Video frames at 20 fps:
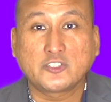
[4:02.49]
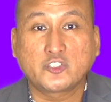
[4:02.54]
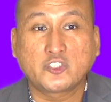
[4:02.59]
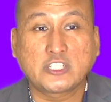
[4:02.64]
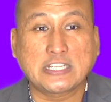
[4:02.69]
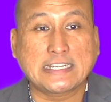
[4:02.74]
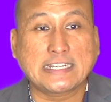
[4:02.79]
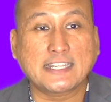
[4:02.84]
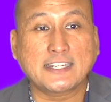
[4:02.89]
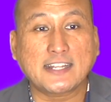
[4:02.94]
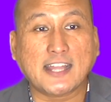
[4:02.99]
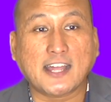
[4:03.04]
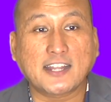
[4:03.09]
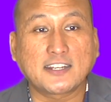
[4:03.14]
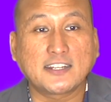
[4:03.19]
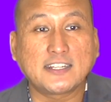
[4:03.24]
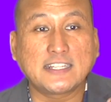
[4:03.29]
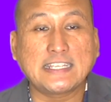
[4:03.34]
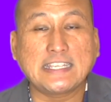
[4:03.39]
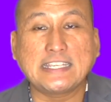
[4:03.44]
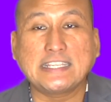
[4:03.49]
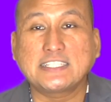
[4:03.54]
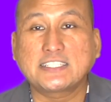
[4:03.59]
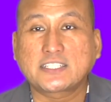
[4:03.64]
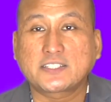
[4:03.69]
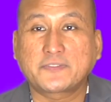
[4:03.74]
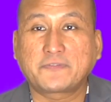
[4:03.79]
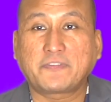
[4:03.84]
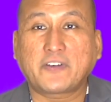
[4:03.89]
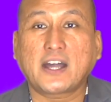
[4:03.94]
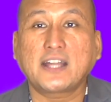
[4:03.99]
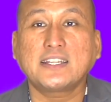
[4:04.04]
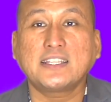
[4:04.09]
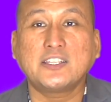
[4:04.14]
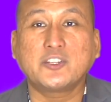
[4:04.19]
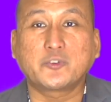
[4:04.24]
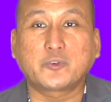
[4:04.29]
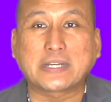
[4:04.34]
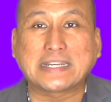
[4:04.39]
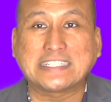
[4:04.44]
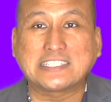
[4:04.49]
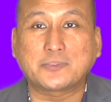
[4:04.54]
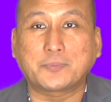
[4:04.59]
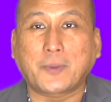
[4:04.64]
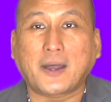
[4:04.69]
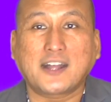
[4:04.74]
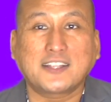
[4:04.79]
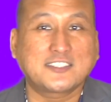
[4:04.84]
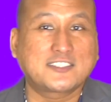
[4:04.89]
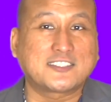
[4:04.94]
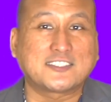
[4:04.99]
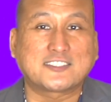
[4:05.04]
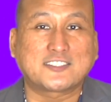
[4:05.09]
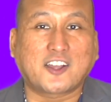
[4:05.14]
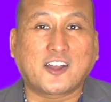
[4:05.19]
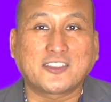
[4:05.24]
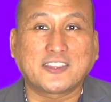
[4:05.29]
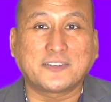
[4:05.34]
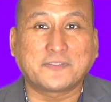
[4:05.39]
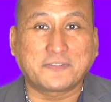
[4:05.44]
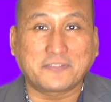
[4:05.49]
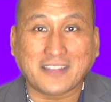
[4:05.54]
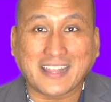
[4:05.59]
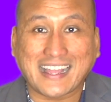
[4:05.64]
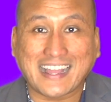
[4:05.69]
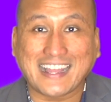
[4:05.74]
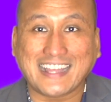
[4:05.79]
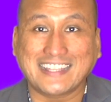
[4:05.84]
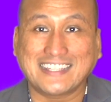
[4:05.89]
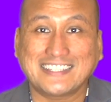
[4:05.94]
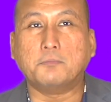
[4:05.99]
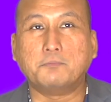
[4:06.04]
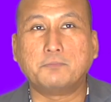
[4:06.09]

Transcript: She can unleash funny responses on the fly.